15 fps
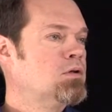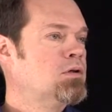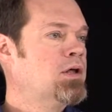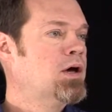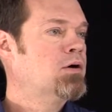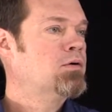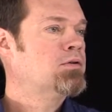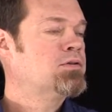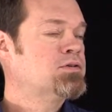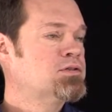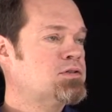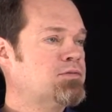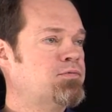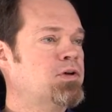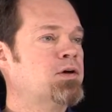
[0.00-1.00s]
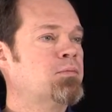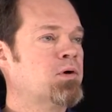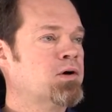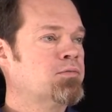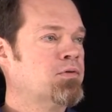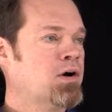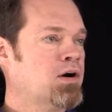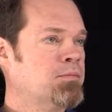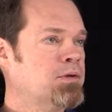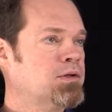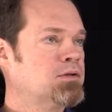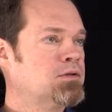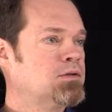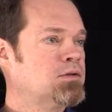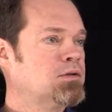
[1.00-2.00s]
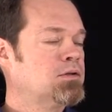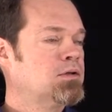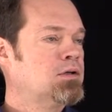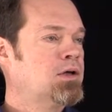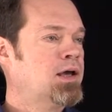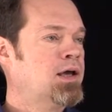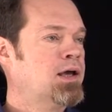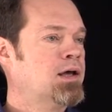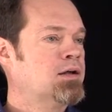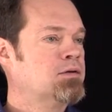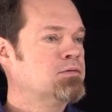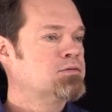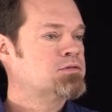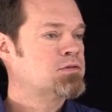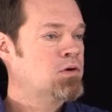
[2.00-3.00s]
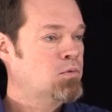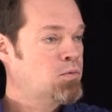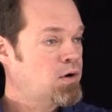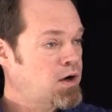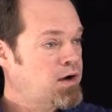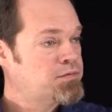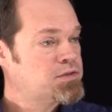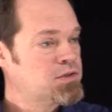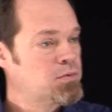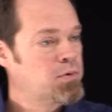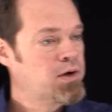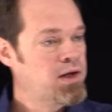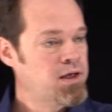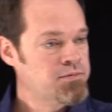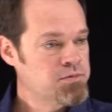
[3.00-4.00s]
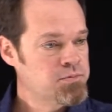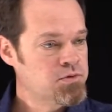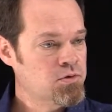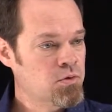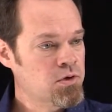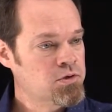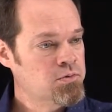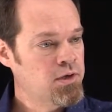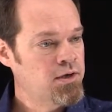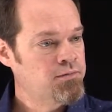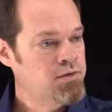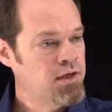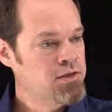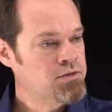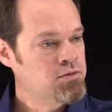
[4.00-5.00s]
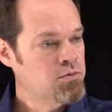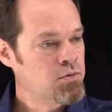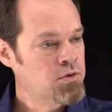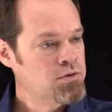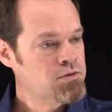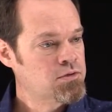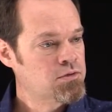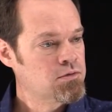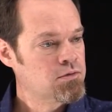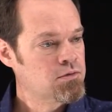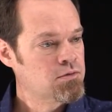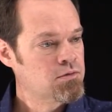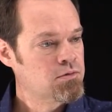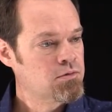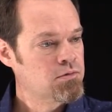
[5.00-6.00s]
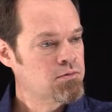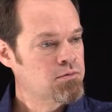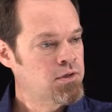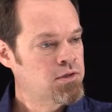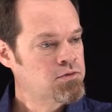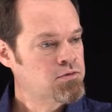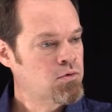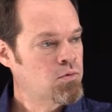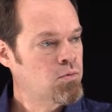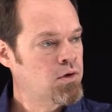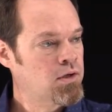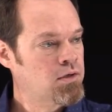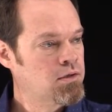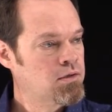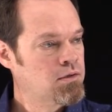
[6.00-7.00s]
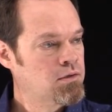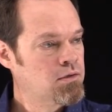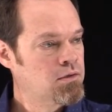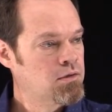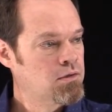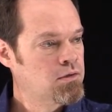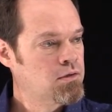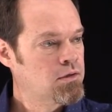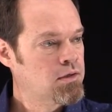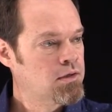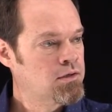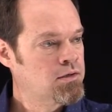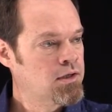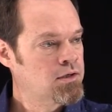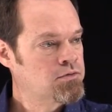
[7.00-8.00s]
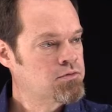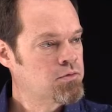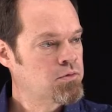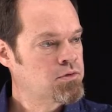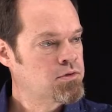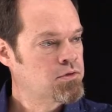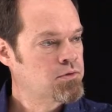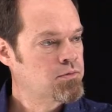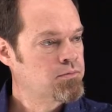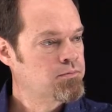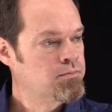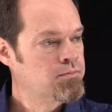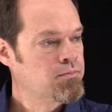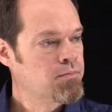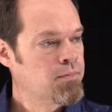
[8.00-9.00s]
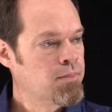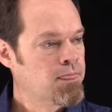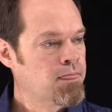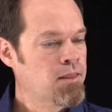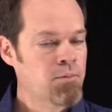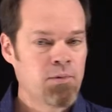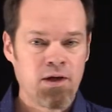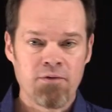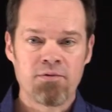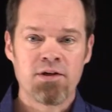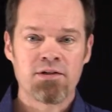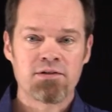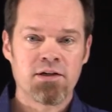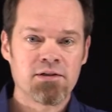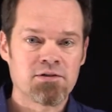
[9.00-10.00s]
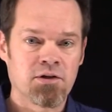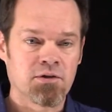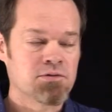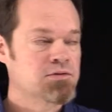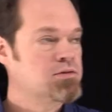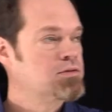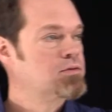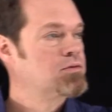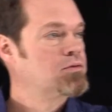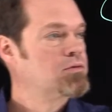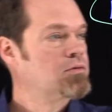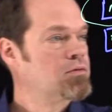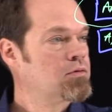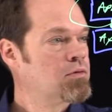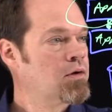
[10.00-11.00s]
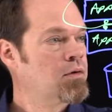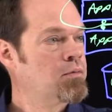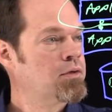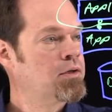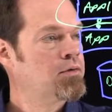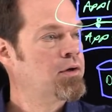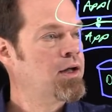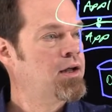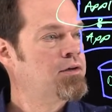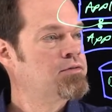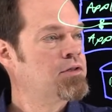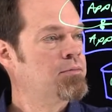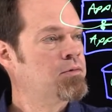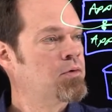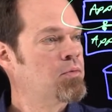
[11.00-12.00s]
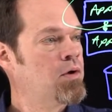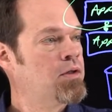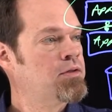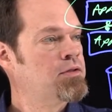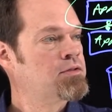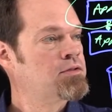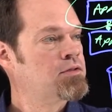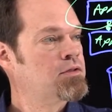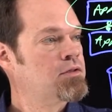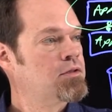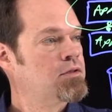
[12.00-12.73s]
Now, this is a VMware environment, and so we're going to have some storage. We have data stores, data store 1 and data store 2. And we have ESX hosts, right? We've got to have something to run these